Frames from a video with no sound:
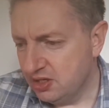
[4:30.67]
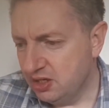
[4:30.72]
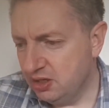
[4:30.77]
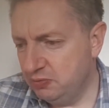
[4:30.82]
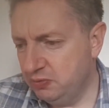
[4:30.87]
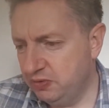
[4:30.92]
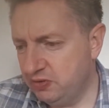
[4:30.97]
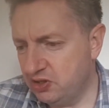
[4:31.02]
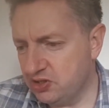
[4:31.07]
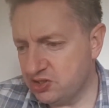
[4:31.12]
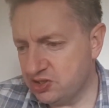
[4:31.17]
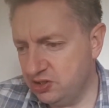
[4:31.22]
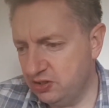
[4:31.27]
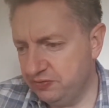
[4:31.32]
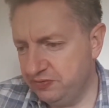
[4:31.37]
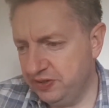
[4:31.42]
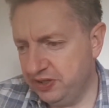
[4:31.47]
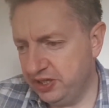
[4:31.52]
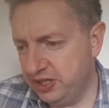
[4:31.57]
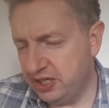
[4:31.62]
And we've got to
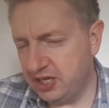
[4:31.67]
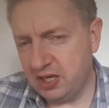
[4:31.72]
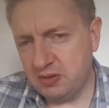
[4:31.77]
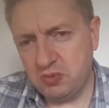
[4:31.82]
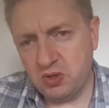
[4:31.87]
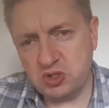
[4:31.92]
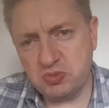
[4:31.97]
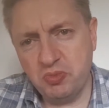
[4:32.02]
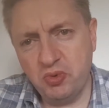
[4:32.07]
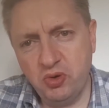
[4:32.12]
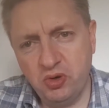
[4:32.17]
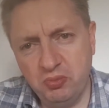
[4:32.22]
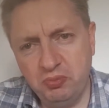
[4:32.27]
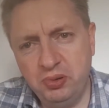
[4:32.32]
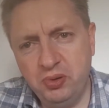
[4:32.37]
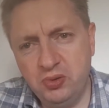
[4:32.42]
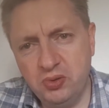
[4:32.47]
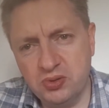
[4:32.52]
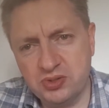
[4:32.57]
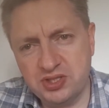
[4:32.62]
start thinking now what's more
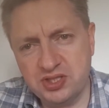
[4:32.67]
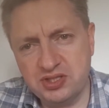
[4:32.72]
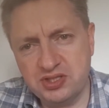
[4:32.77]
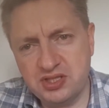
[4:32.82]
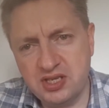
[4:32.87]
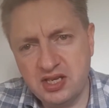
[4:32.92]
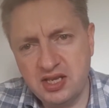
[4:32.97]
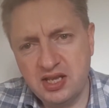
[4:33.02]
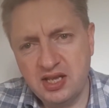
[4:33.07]
important.